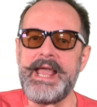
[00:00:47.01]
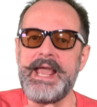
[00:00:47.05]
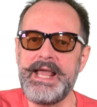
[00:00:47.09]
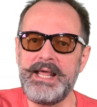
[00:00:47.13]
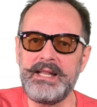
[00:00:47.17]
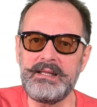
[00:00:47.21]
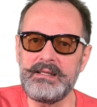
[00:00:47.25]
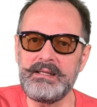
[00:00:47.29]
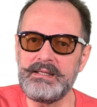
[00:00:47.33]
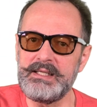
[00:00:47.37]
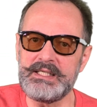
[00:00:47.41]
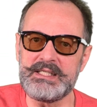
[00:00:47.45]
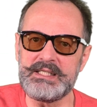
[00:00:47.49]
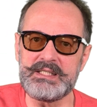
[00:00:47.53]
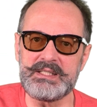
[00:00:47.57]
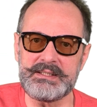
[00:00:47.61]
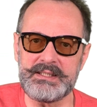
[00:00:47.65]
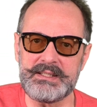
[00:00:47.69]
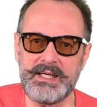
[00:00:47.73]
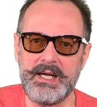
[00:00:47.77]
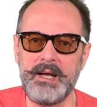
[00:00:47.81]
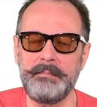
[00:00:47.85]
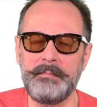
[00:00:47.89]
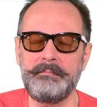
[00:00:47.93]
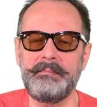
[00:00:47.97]
in these
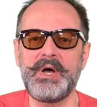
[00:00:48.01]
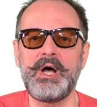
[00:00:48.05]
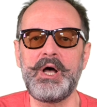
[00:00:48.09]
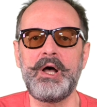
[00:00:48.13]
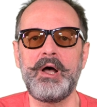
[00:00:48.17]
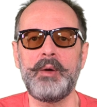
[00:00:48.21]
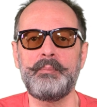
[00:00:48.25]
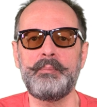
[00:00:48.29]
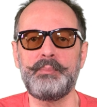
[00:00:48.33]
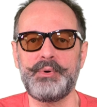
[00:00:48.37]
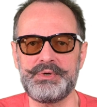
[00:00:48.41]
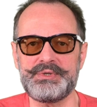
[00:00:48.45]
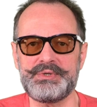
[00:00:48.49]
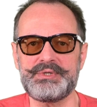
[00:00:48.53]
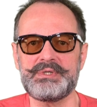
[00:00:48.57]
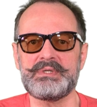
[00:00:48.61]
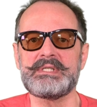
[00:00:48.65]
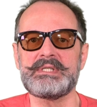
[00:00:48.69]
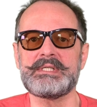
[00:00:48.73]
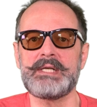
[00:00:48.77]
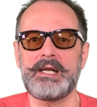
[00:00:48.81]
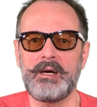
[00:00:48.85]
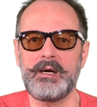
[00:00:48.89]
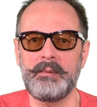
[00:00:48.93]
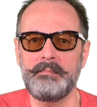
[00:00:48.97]
persons
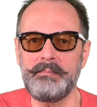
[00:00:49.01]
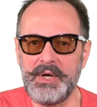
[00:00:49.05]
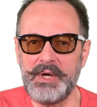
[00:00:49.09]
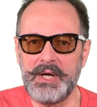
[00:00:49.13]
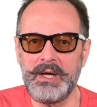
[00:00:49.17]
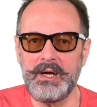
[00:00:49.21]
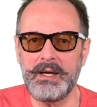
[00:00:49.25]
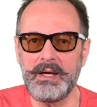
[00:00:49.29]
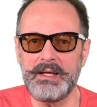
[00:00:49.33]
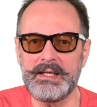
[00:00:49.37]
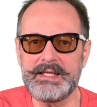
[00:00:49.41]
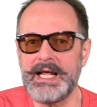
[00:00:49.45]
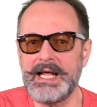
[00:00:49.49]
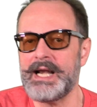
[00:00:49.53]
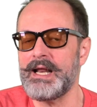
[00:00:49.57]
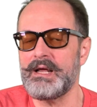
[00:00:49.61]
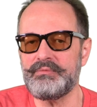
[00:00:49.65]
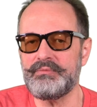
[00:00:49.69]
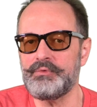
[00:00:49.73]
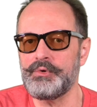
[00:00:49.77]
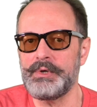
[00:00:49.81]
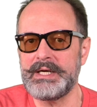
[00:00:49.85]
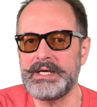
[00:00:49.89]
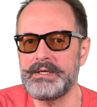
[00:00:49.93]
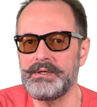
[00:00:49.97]
that have
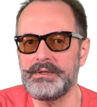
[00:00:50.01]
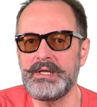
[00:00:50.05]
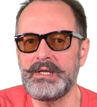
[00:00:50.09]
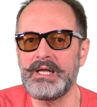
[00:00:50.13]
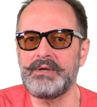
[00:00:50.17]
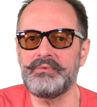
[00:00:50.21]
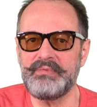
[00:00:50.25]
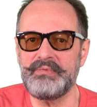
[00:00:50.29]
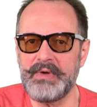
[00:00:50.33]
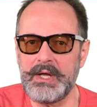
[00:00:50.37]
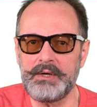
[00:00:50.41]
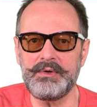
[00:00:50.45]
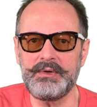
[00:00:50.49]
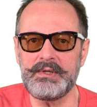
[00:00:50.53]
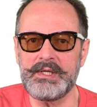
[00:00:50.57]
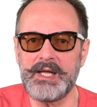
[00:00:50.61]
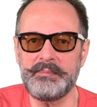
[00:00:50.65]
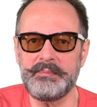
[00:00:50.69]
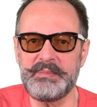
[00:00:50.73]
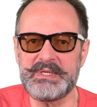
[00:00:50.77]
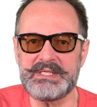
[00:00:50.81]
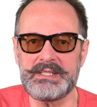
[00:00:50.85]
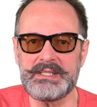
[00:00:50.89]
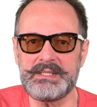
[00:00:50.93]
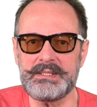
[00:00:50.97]
created and founded that
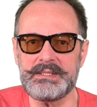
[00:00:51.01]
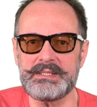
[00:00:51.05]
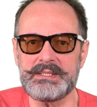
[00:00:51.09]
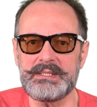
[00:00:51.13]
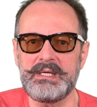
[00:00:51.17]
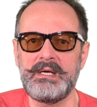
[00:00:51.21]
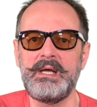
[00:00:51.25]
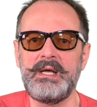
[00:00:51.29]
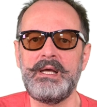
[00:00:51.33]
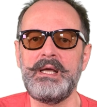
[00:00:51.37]
business.